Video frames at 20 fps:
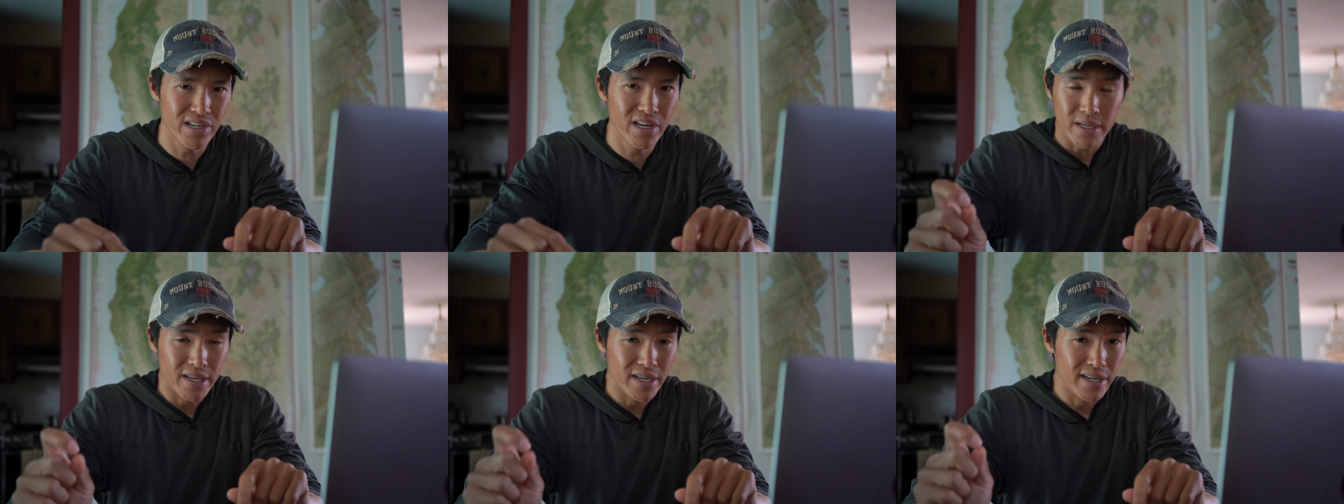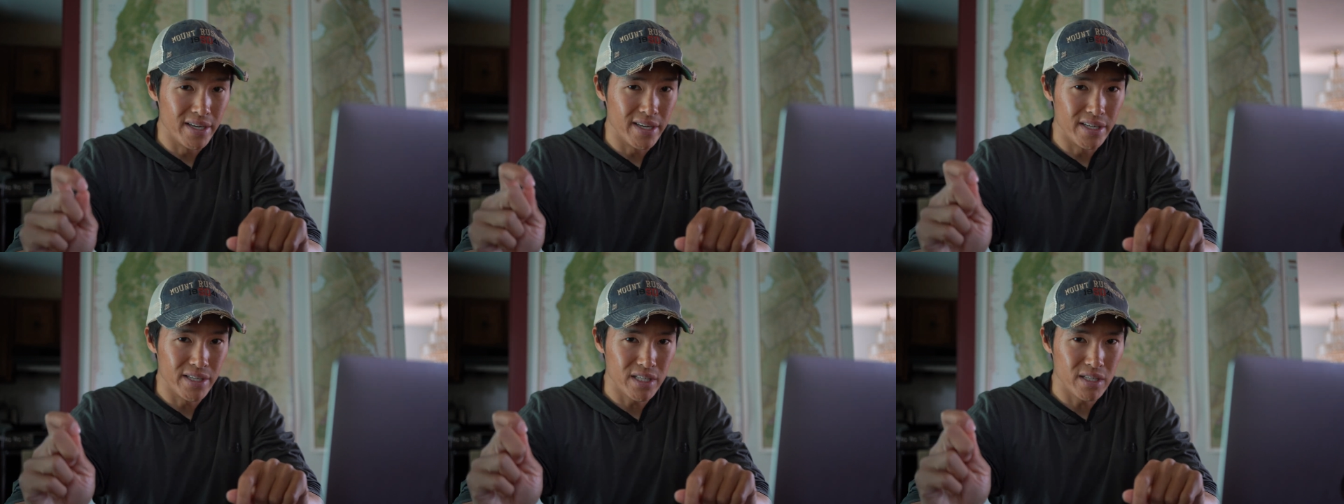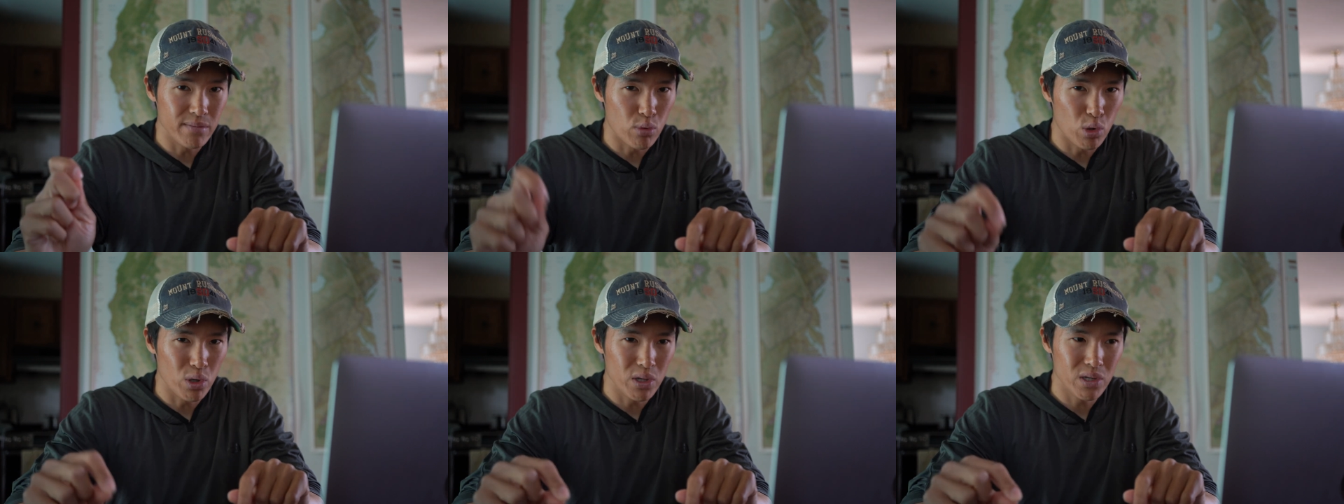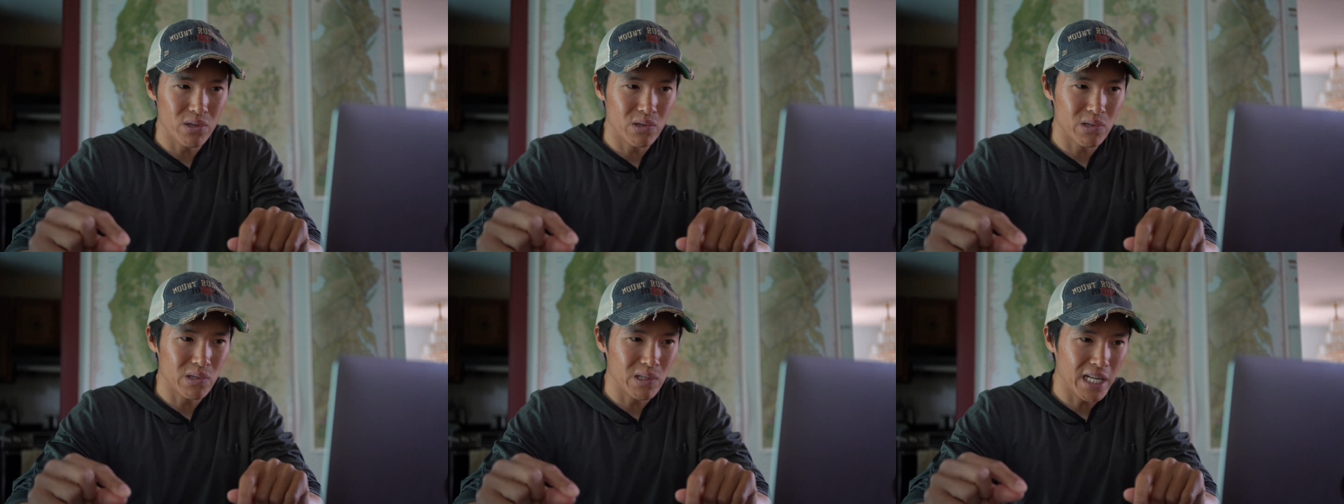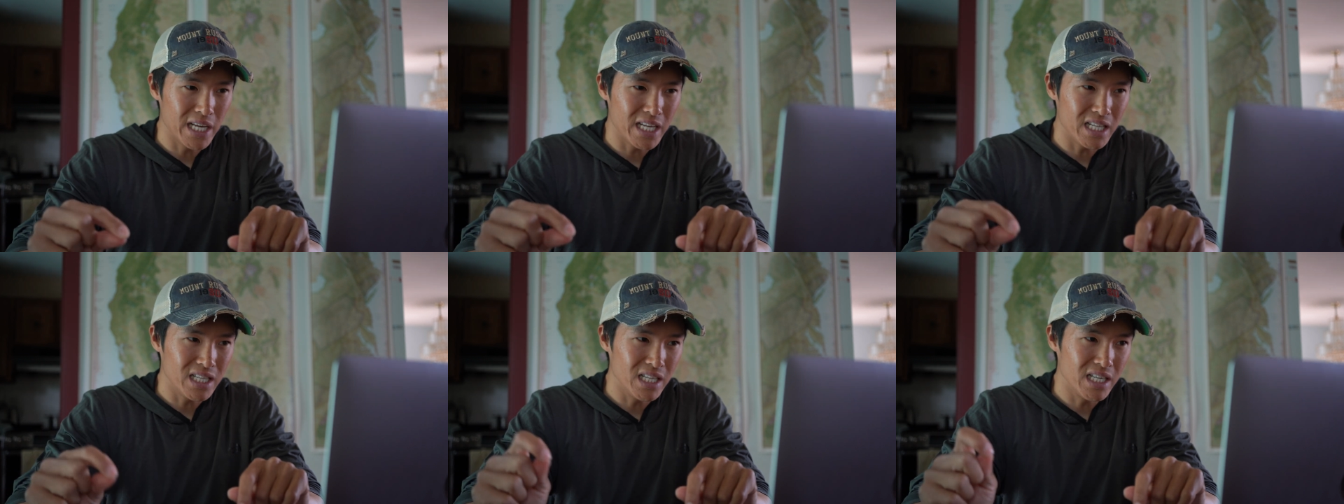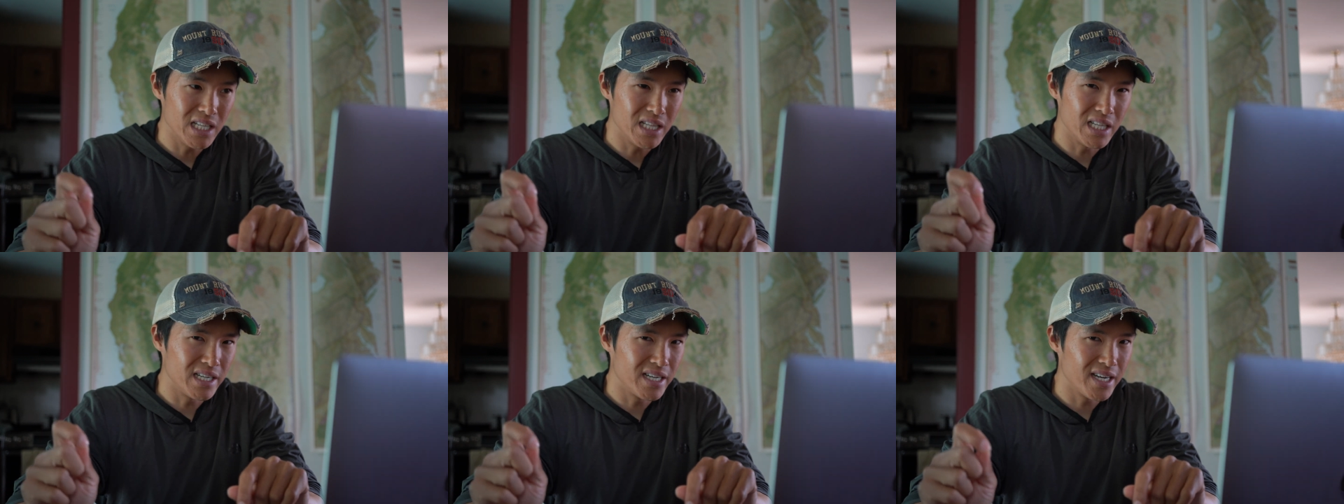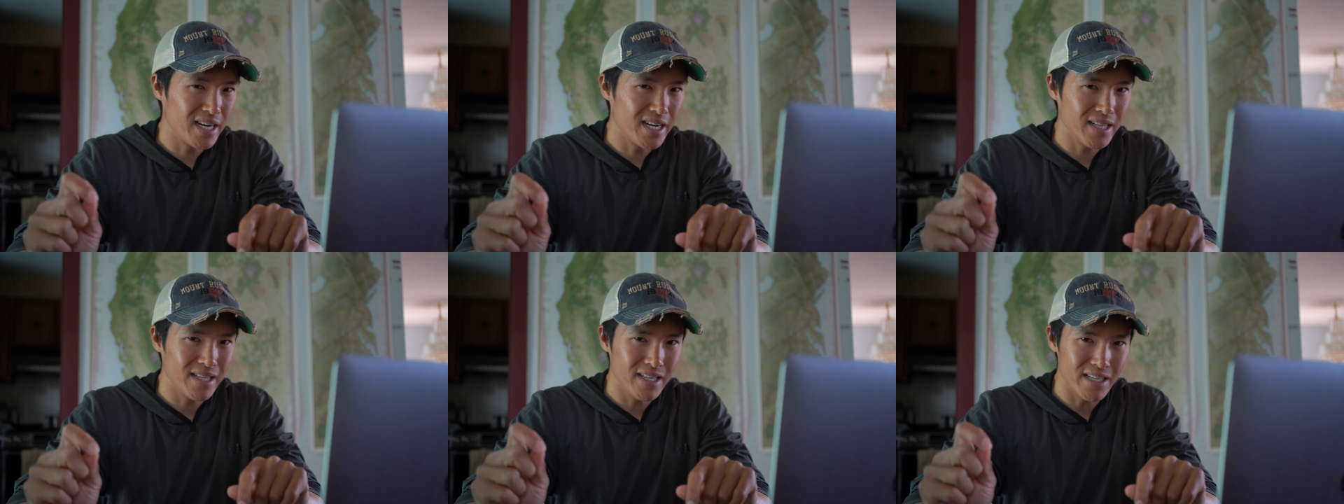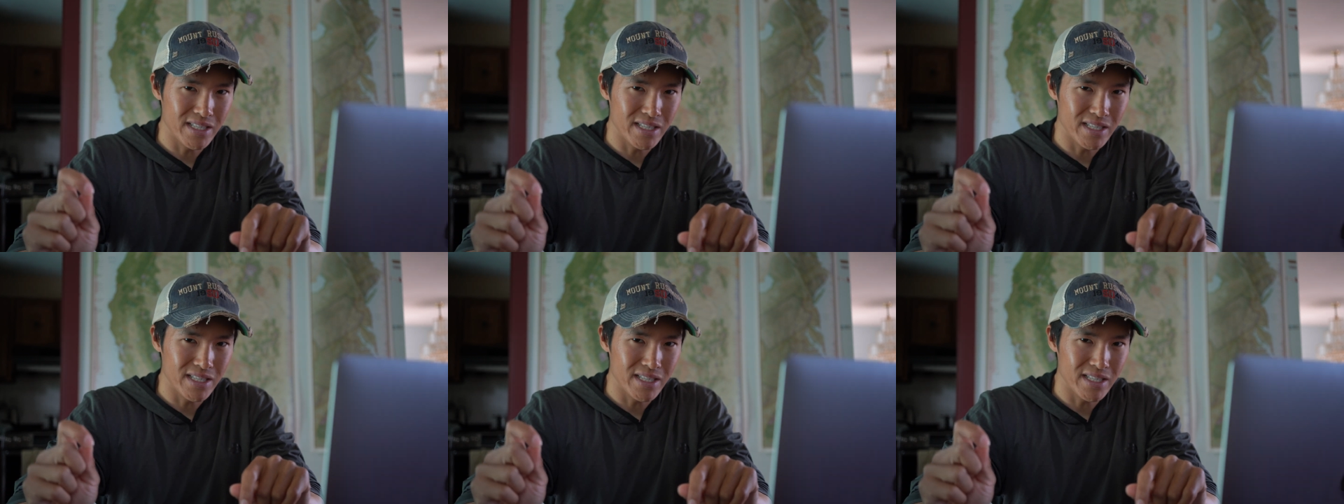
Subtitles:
because more likely than not,